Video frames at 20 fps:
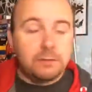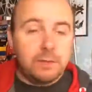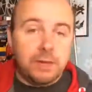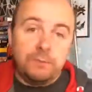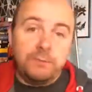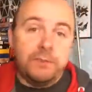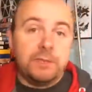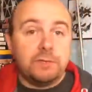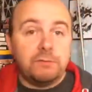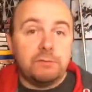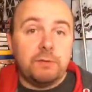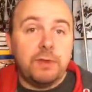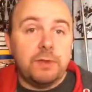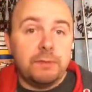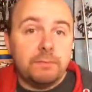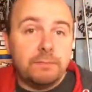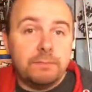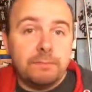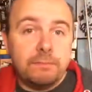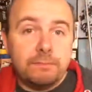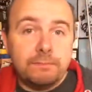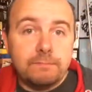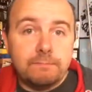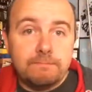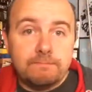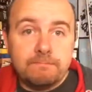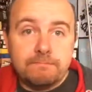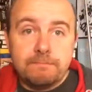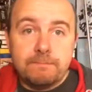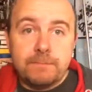I think is great.
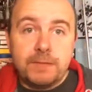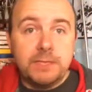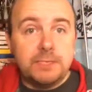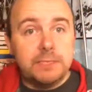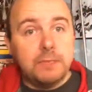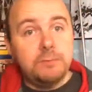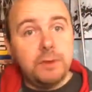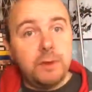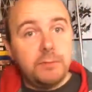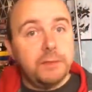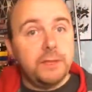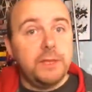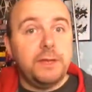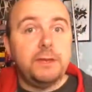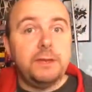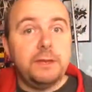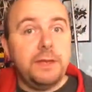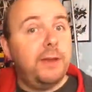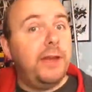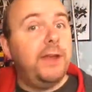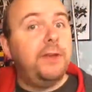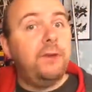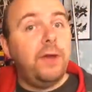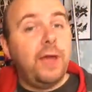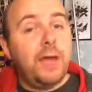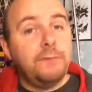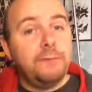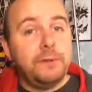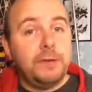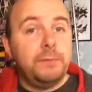It's a bobblehead. Now, I don't
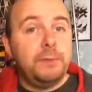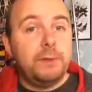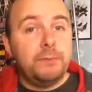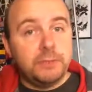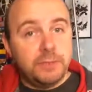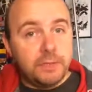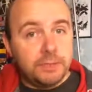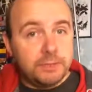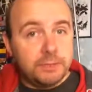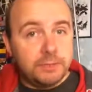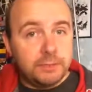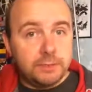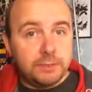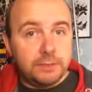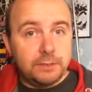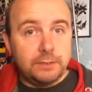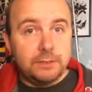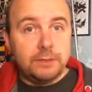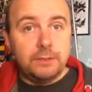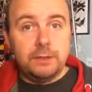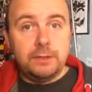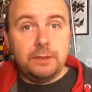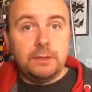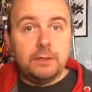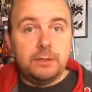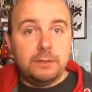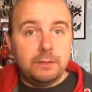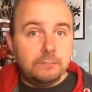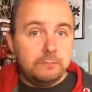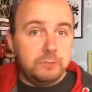have any bobbleheads,
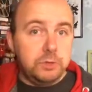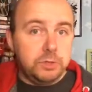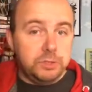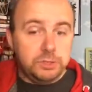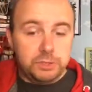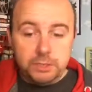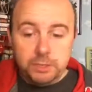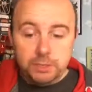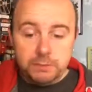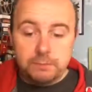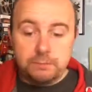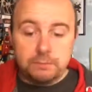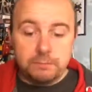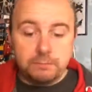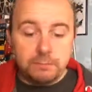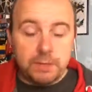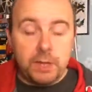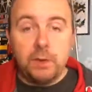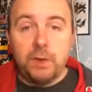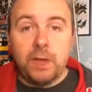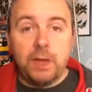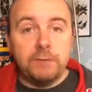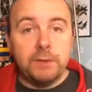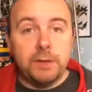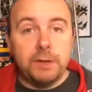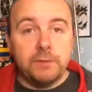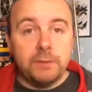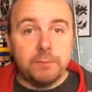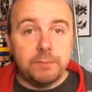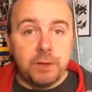personally. I don't have
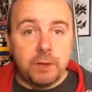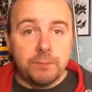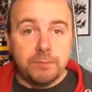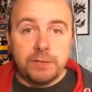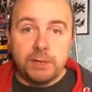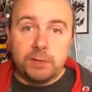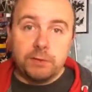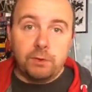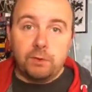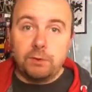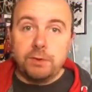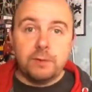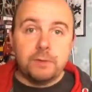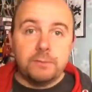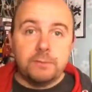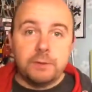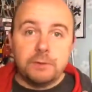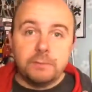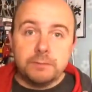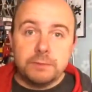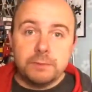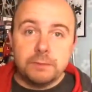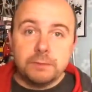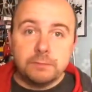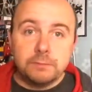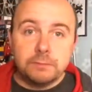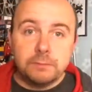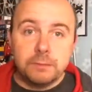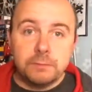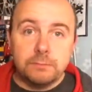any of the pops. I don't own any of the pops,
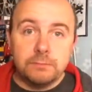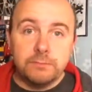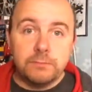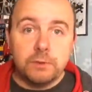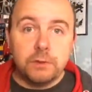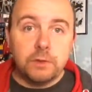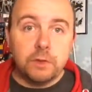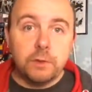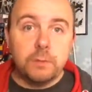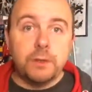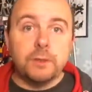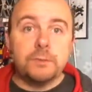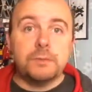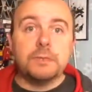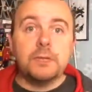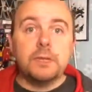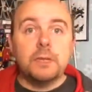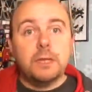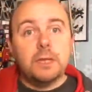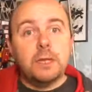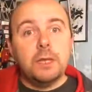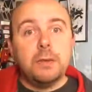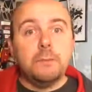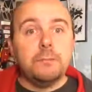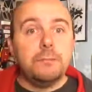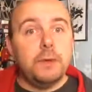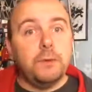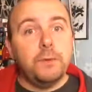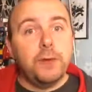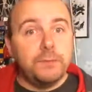the Funko Pops.
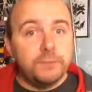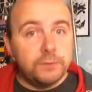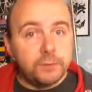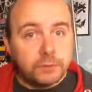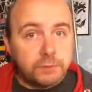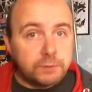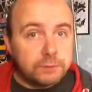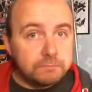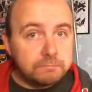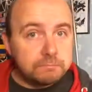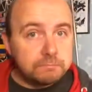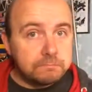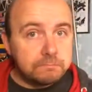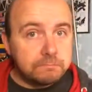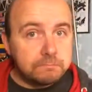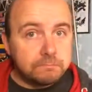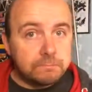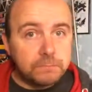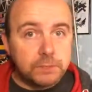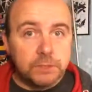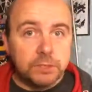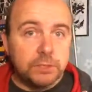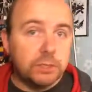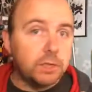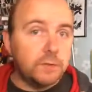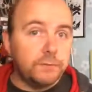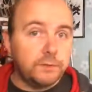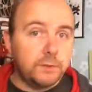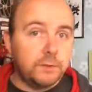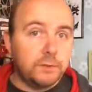My wife does. She's
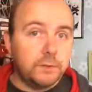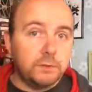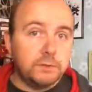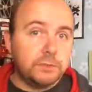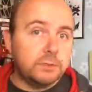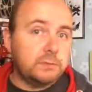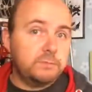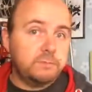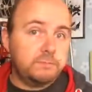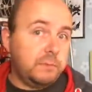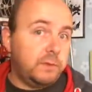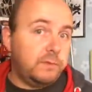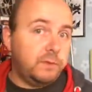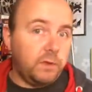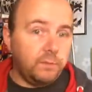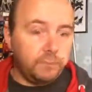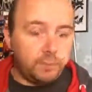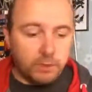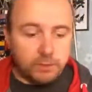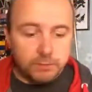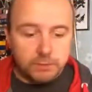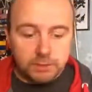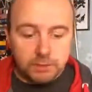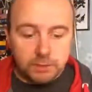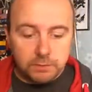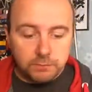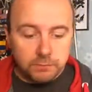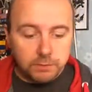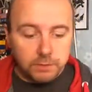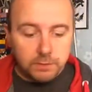got a few of those, and a few I've bought
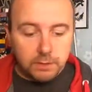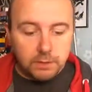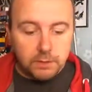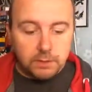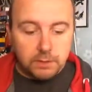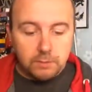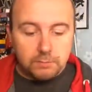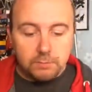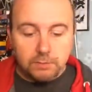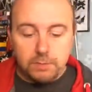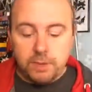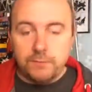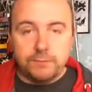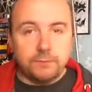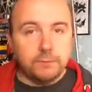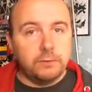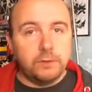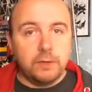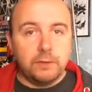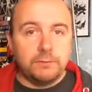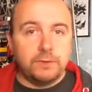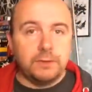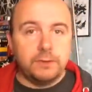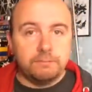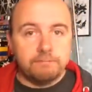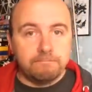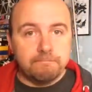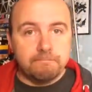myself, but I don't have any.